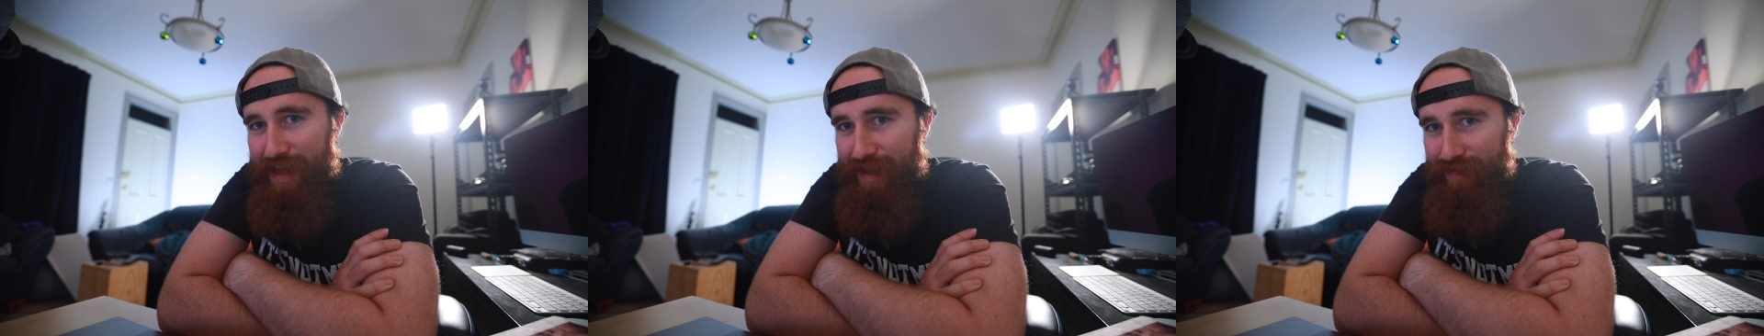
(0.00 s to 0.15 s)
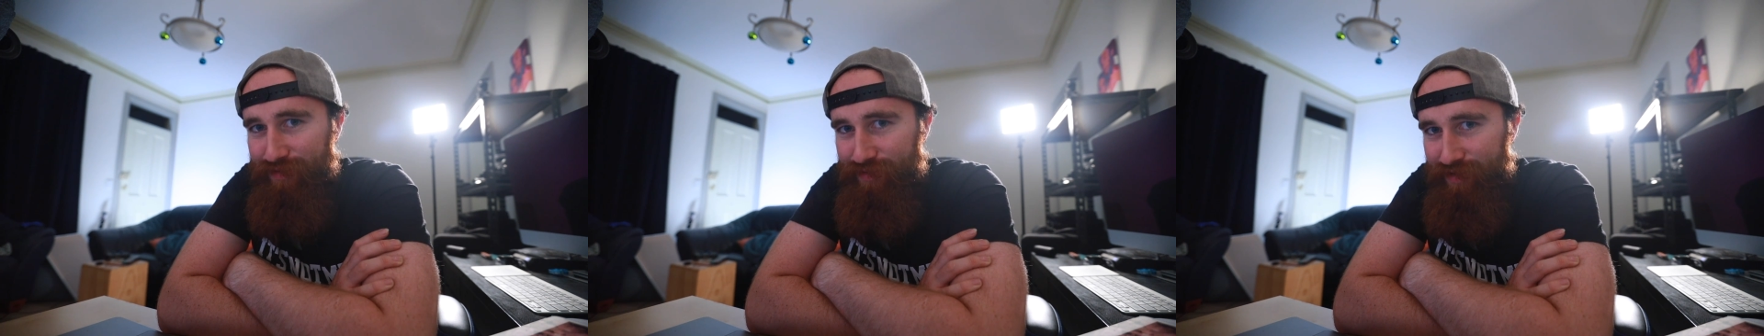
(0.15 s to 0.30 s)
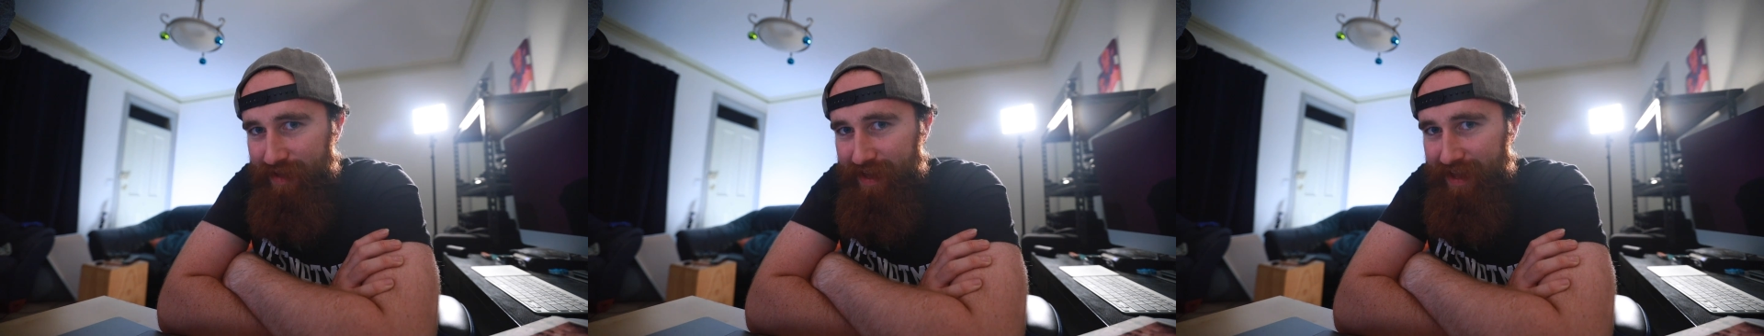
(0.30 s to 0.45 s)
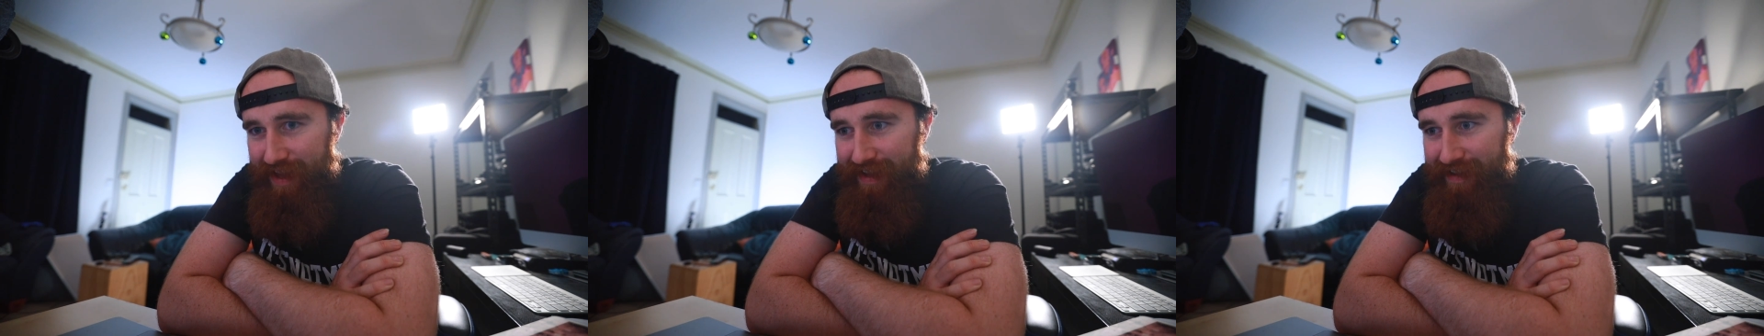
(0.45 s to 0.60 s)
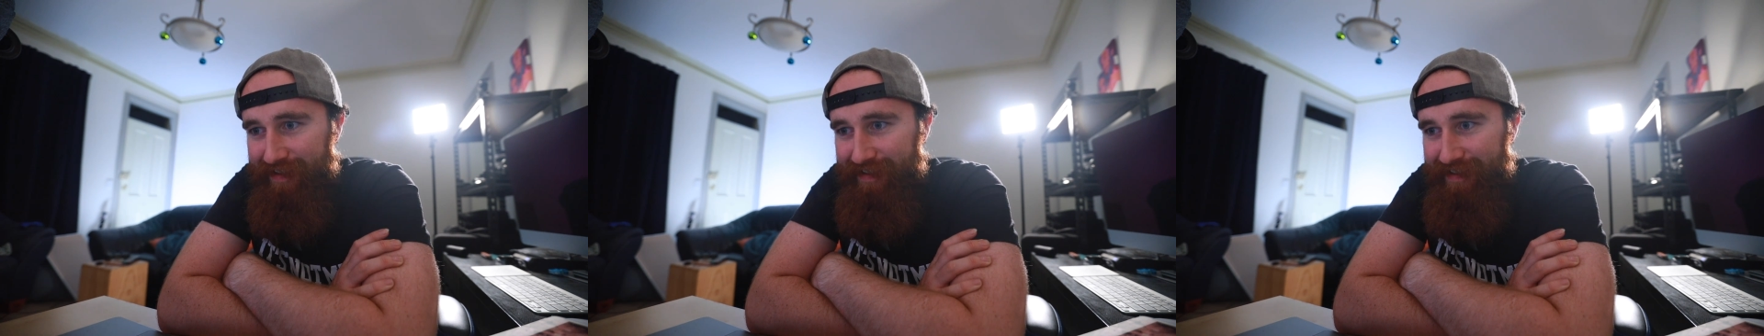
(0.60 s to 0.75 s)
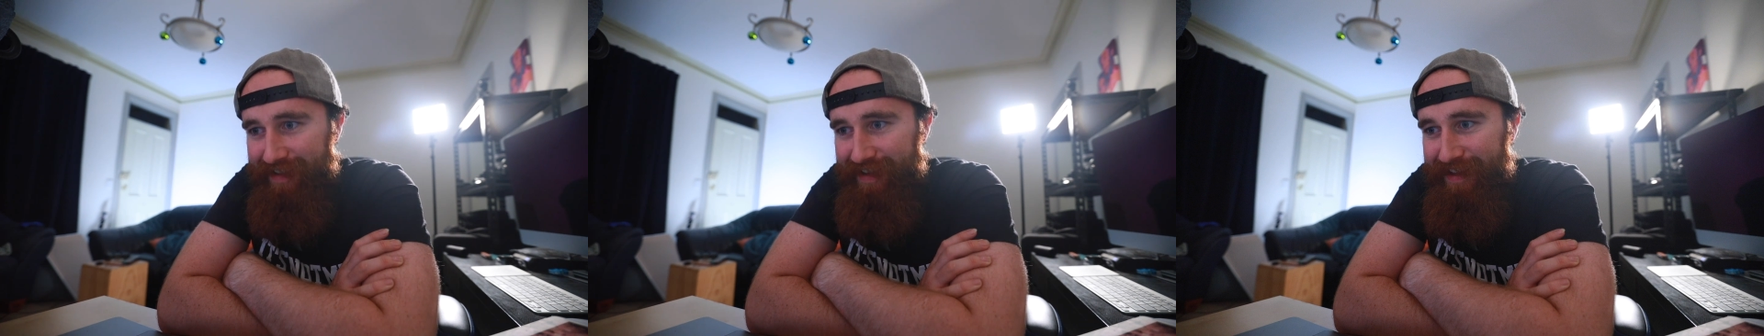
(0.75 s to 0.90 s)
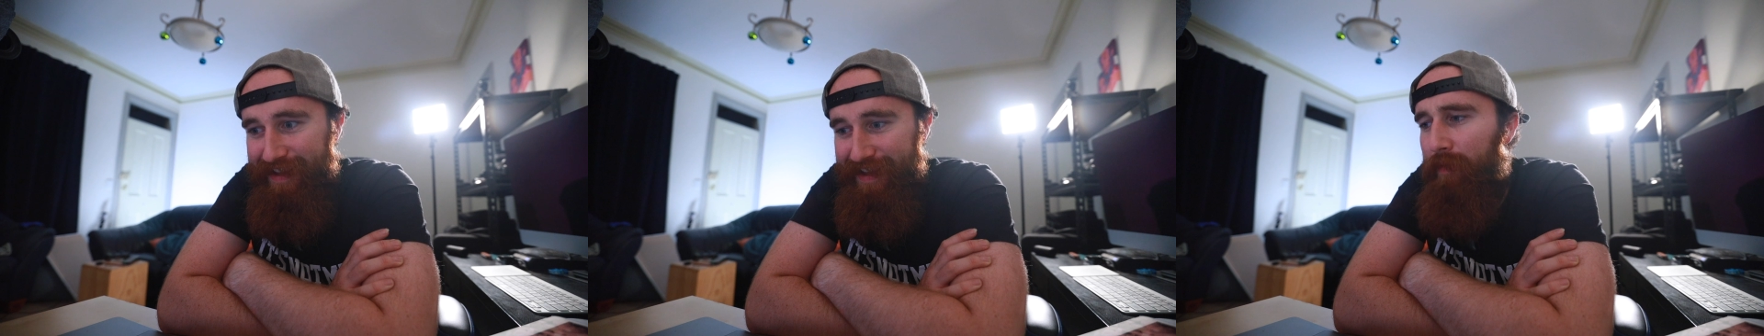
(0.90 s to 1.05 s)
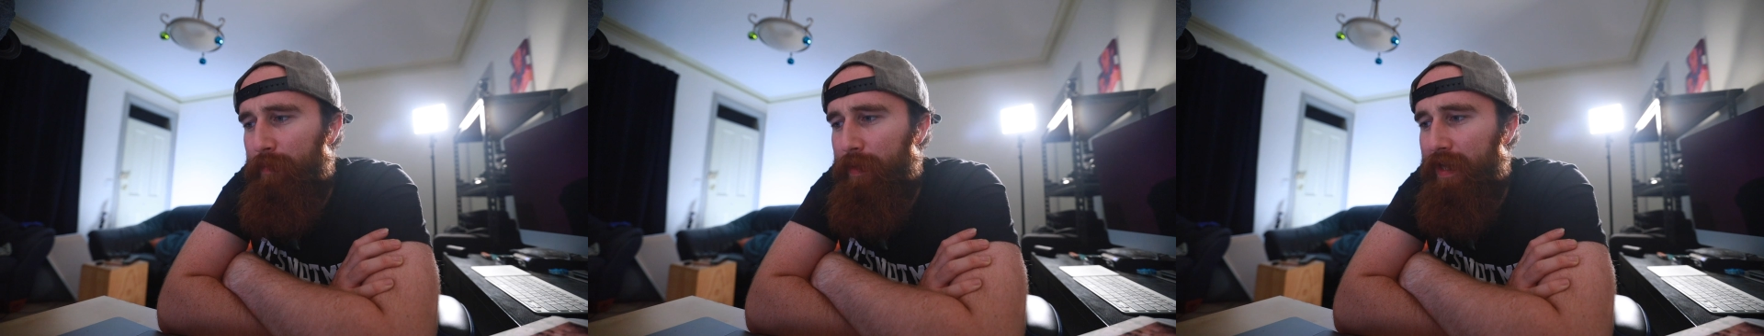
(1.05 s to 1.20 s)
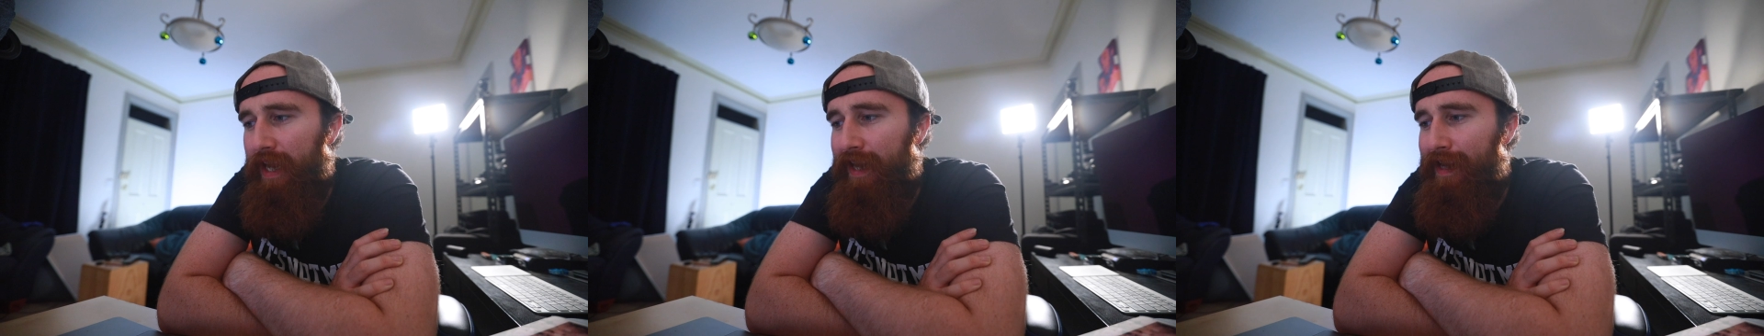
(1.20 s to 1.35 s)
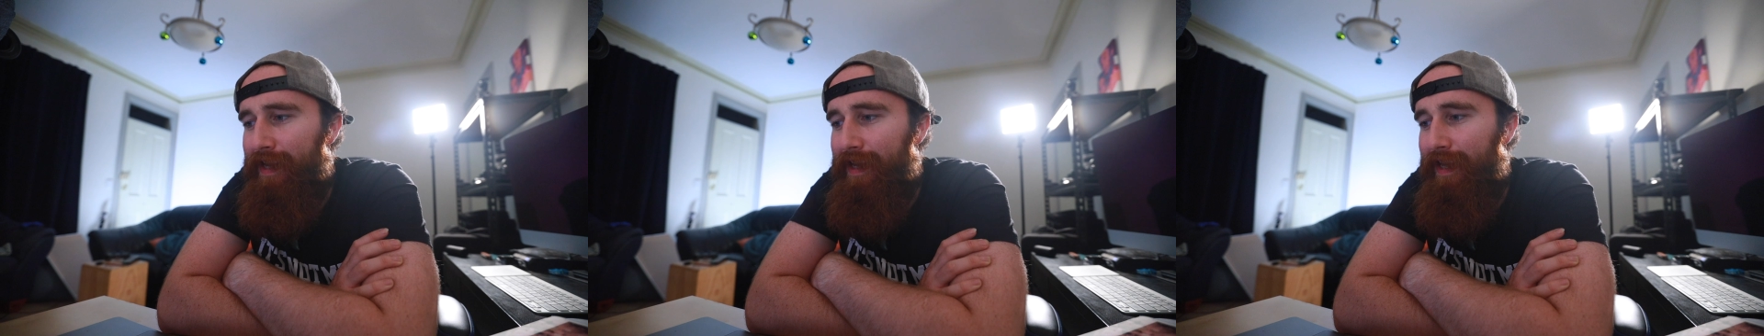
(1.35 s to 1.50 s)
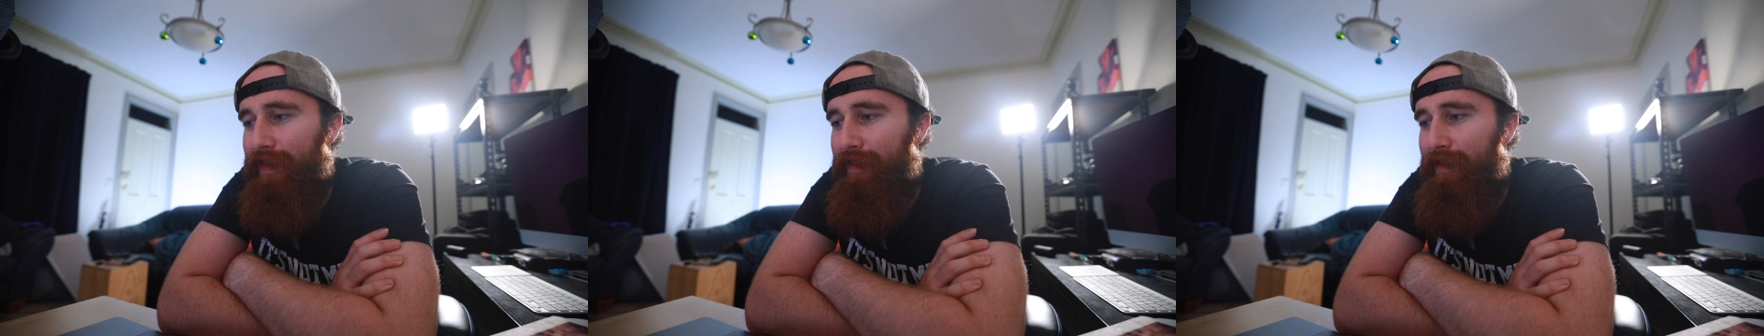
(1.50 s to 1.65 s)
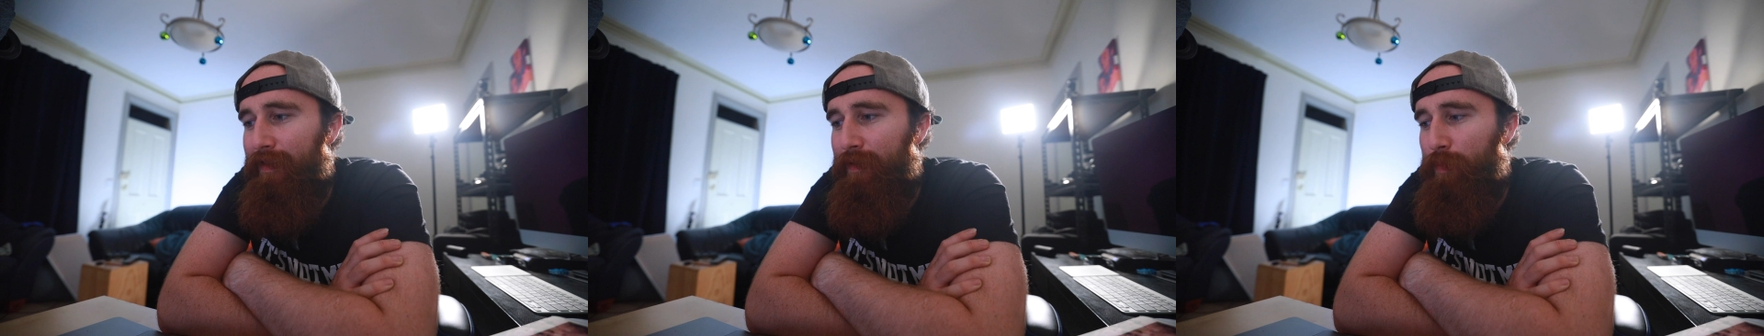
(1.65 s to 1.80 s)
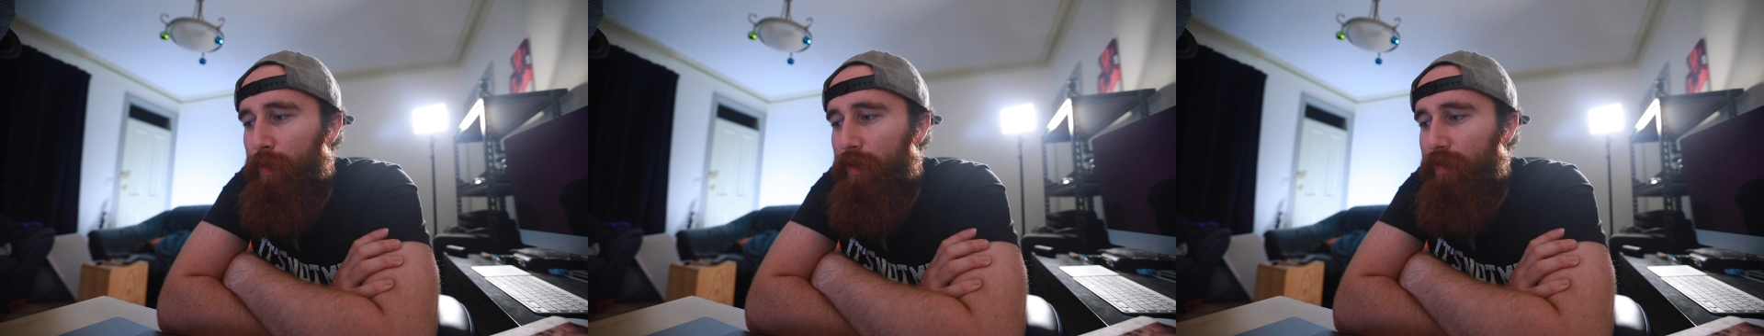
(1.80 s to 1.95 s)
as you can. I've been editing
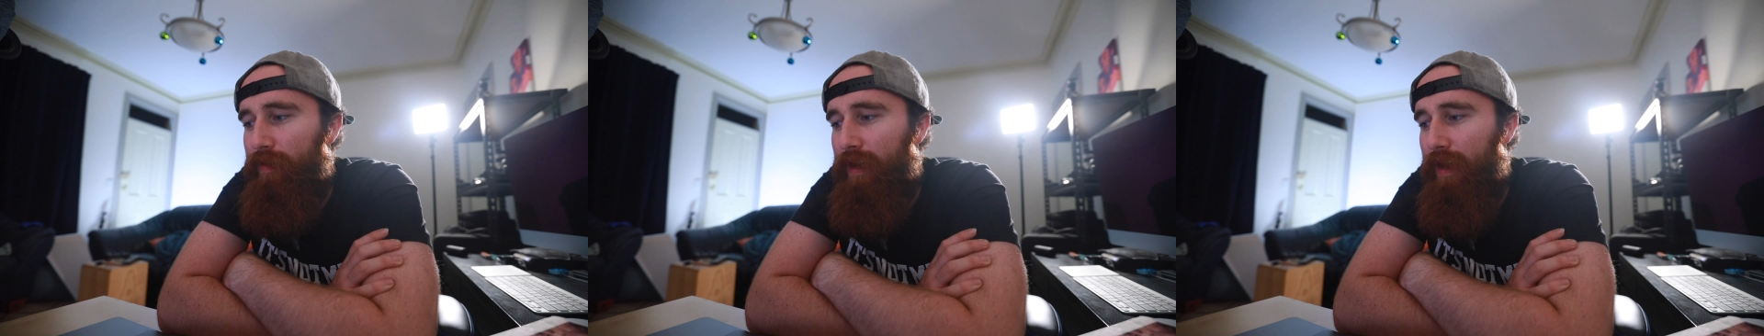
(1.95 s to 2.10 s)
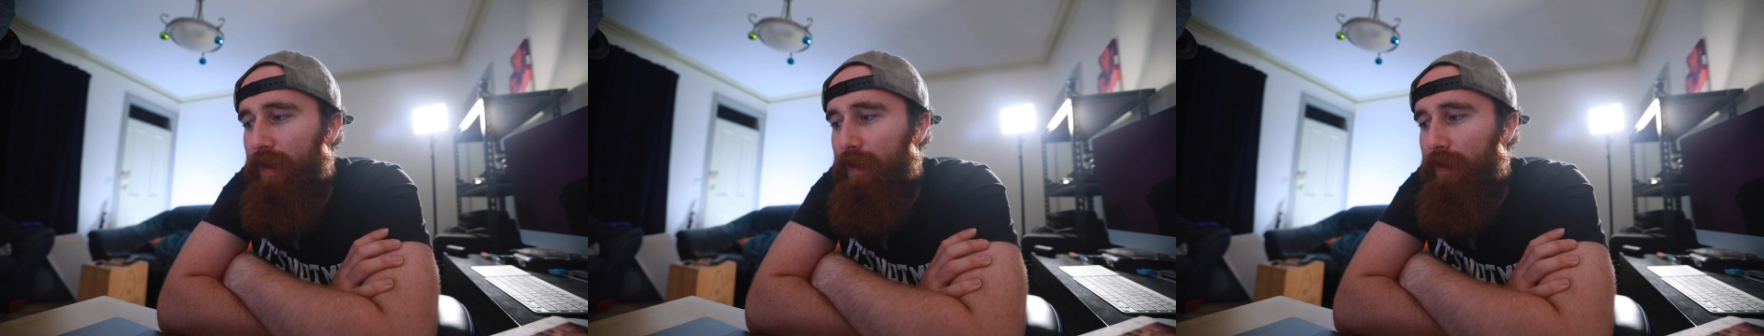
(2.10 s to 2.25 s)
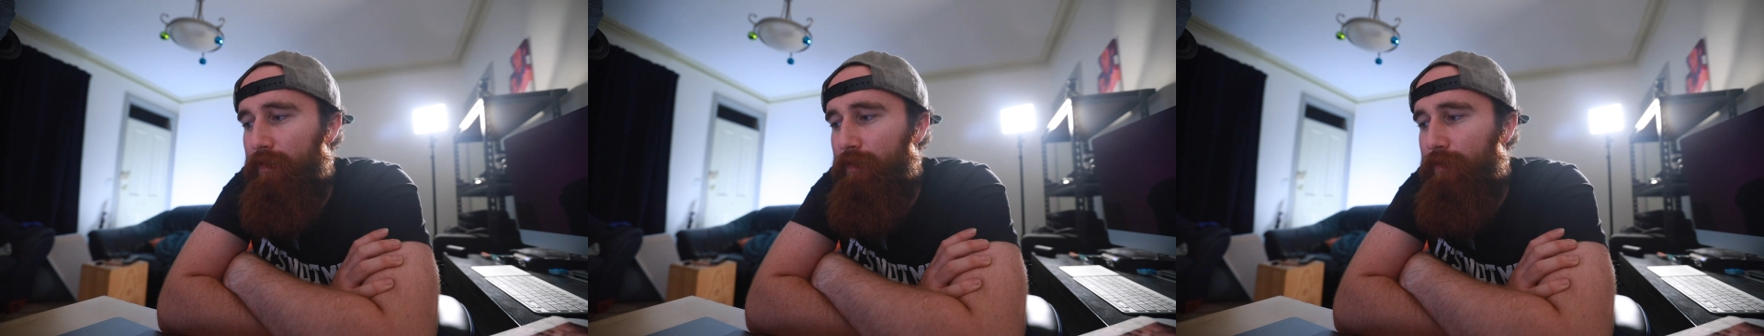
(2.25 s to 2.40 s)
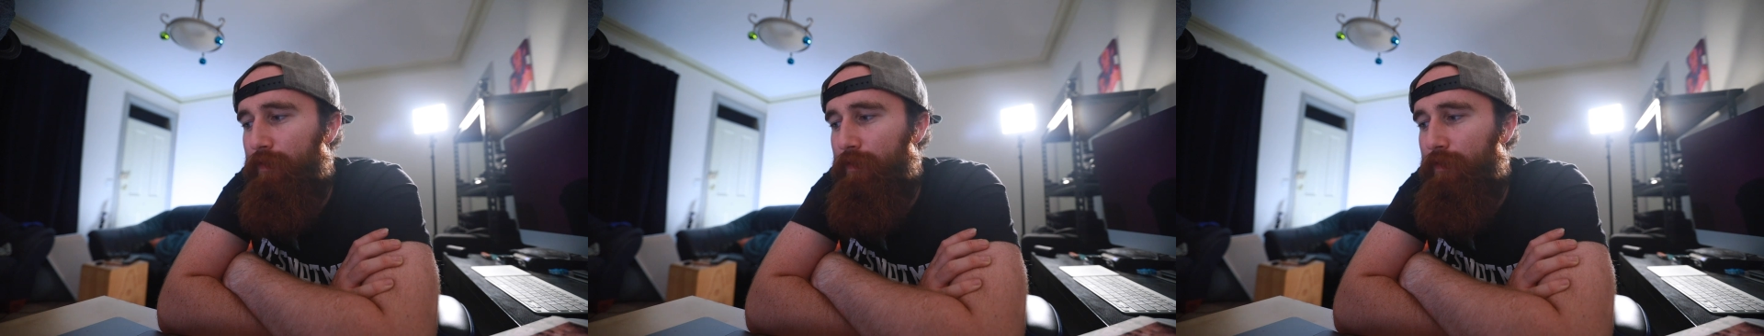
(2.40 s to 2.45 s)
this podcast